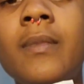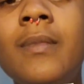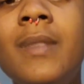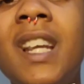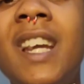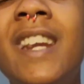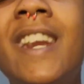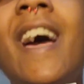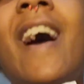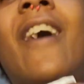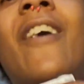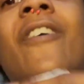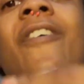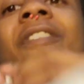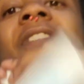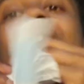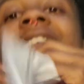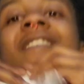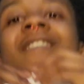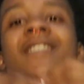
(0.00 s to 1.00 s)
Now
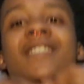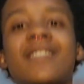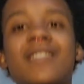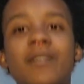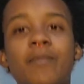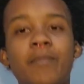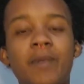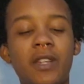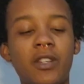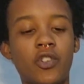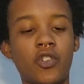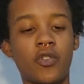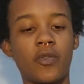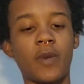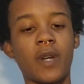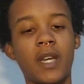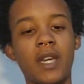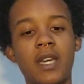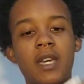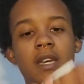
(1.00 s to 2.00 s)
this is a bit
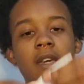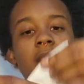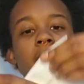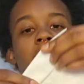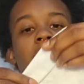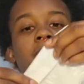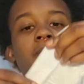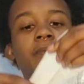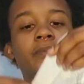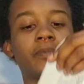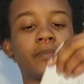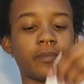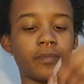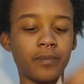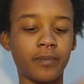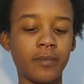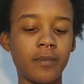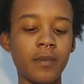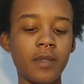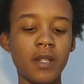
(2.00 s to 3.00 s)
tricky.
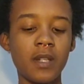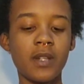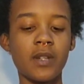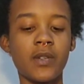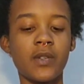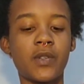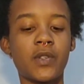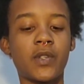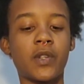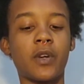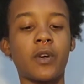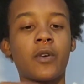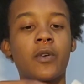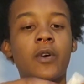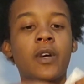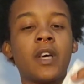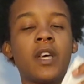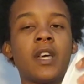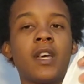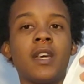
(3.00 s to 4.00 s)
So
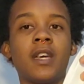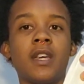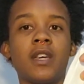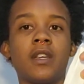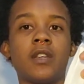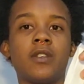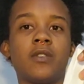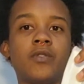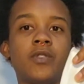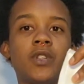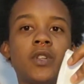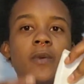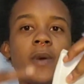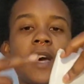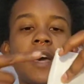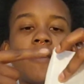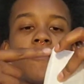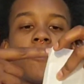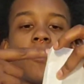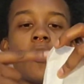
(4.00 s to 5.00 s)
you do
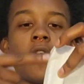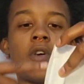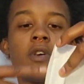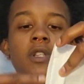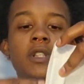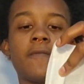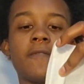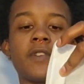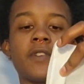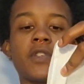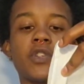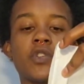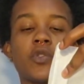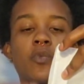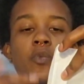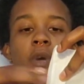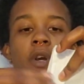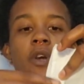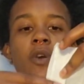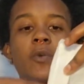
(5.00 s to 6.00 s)
have all of this to
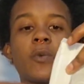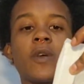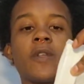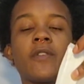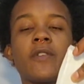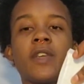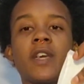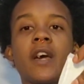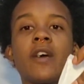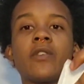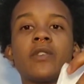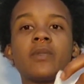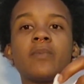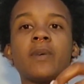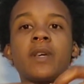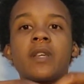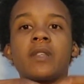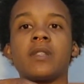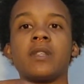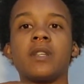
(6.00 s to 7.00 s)
work with, yes,
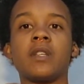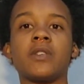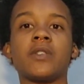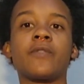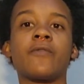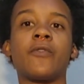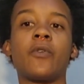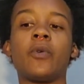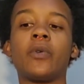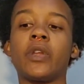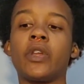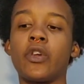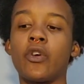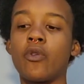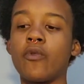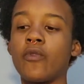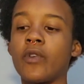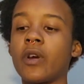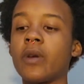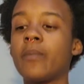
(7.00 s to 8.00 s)
because it is folded
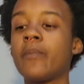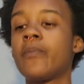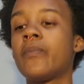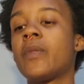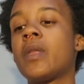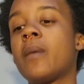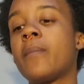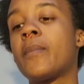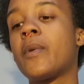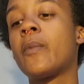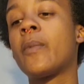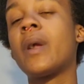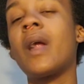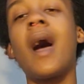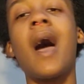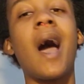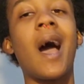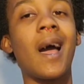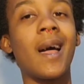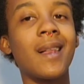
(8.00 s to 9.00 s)
over. But what
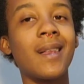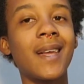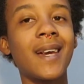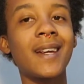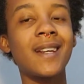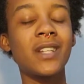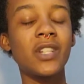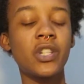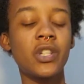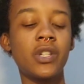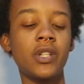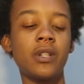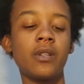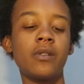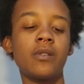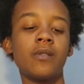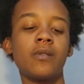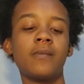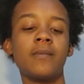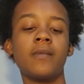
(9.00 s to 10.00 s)
I like to
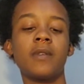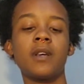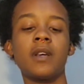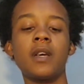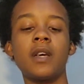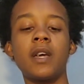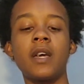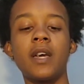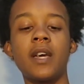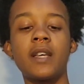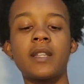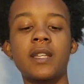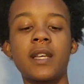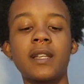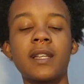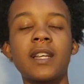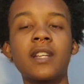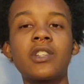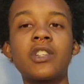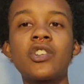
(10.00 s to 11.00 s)
do is I
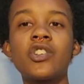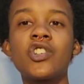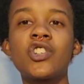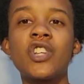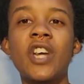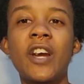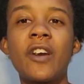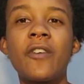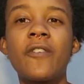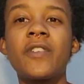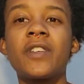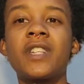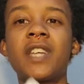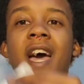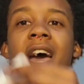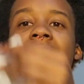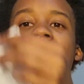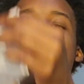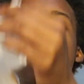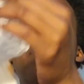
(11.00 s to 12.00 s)
like to share the
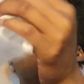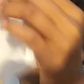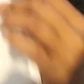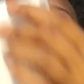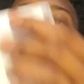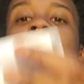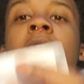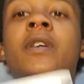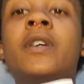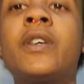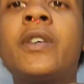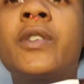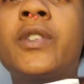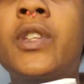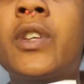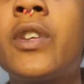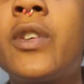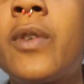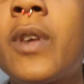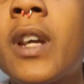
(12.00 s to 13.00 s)
tab. So
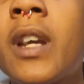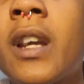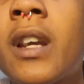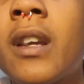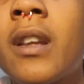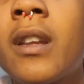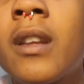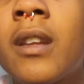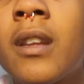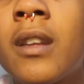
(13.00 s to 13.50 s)
you can